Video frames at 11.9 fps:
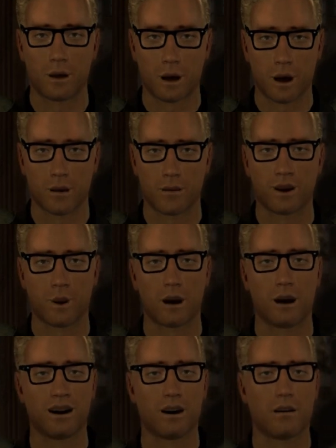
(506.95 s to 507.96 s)
He had an
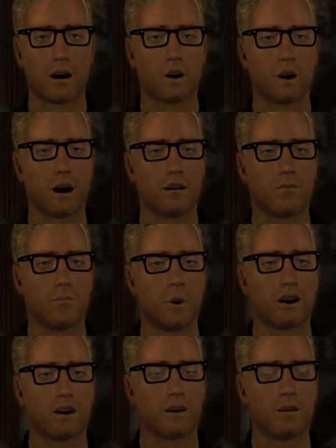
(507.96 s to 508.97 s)
equal lack of affection for
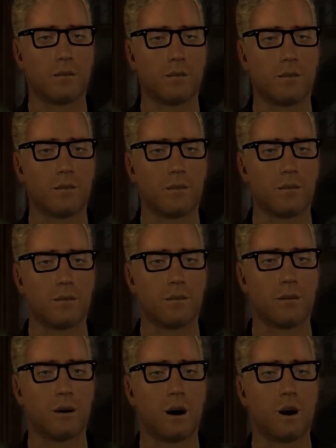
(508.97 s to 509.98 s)
both.
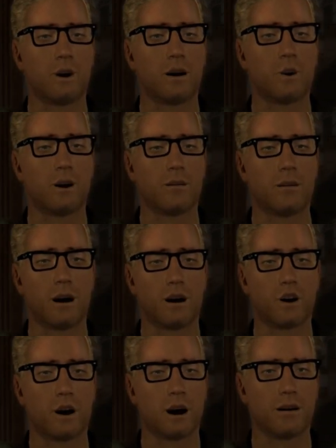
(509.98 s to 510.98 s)
A regular
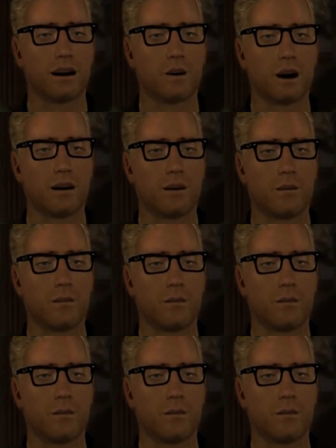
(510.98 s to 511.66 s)
Diogenes.